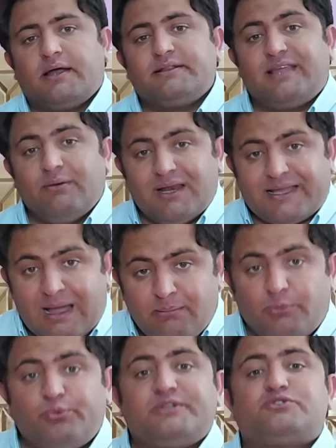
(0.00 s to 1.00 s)
They will come
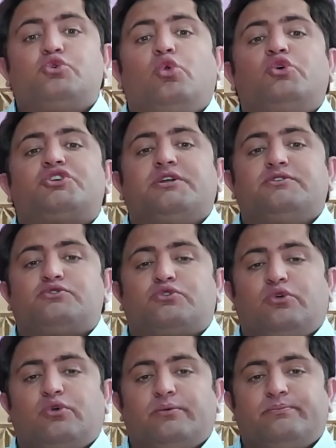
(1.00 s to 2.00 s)
up with solutions to
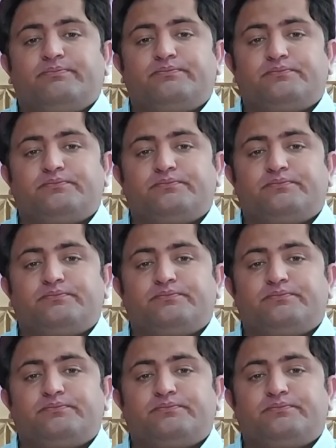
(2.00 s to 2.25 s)
you.